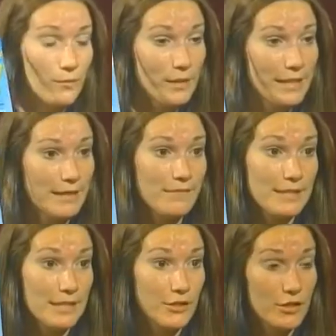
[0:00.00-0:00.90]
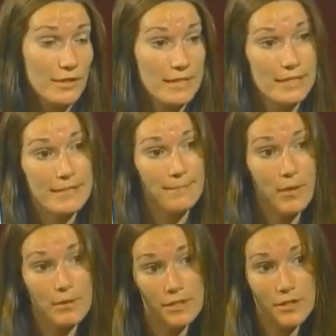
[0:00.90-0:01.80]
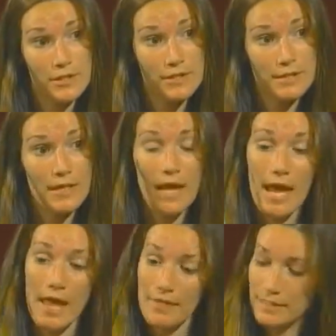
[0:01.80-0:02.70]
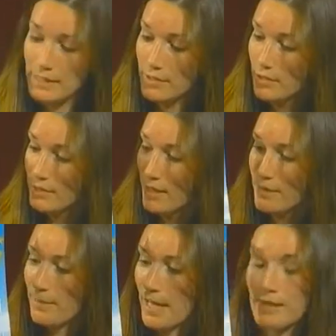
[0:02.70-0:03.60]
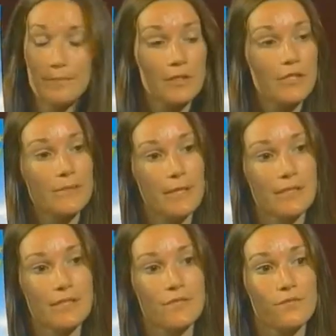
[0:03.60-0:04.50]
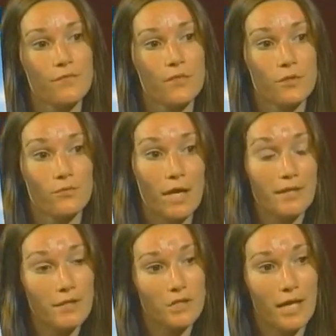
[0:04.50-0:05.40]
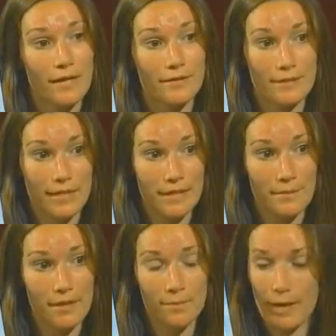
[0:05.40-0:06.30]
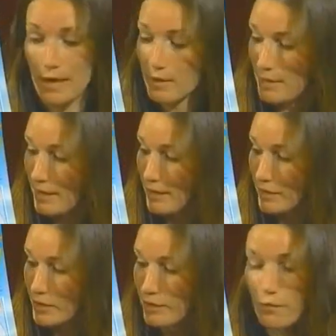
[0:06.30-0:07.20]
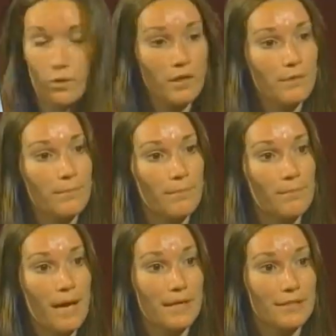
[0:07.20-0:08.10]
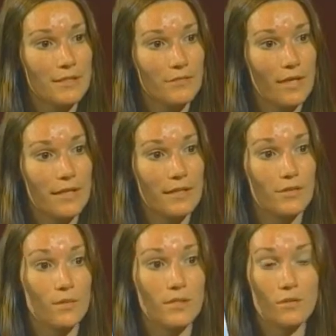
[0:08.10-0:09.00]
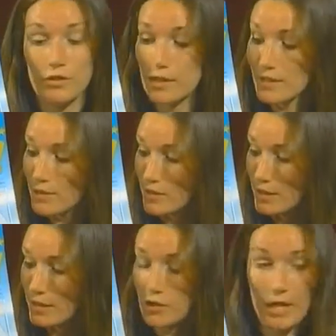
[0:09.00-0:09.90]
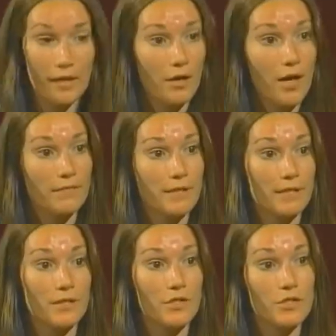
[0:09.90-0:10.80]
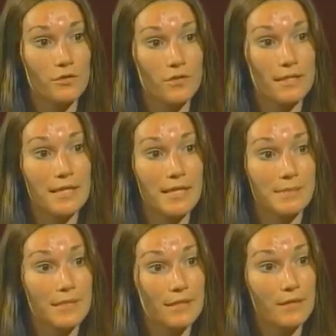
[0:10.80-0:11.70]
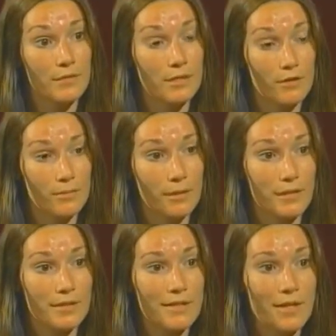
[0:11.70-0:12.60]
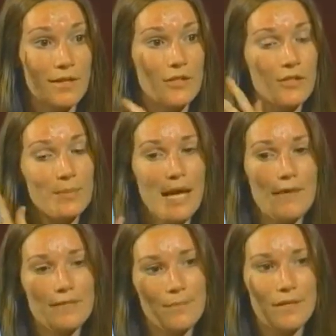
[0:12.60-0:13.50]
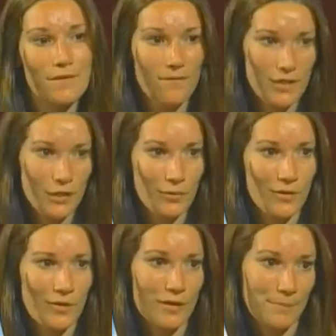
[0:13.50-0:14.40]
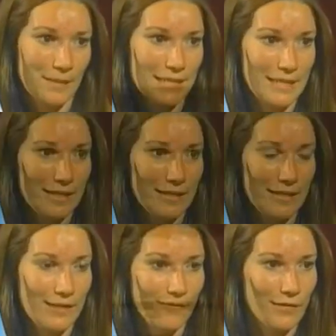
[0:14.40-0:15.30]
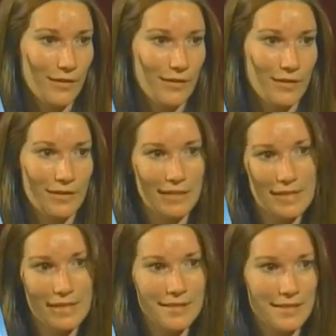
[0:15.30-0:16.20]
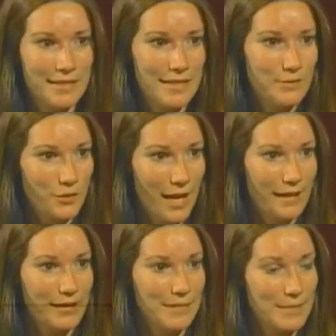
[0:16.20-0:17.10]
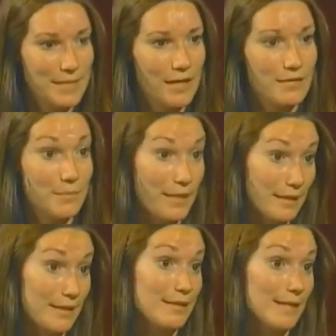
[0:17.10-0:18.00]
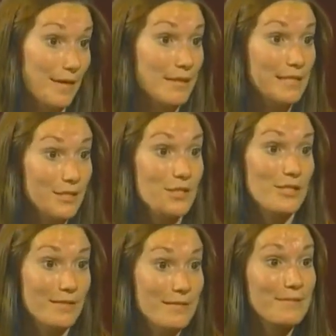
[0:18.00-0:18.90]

we give teachers these posters, and the teachers on the bottom, there's spaces to write the child's name on the bottom, and then there's 4 boxes right next to it. So teachers could check off next to the children's names as they read their books. So we have something visual and pleasing for the kids to keep tracking themselves and make it easy on the teachers.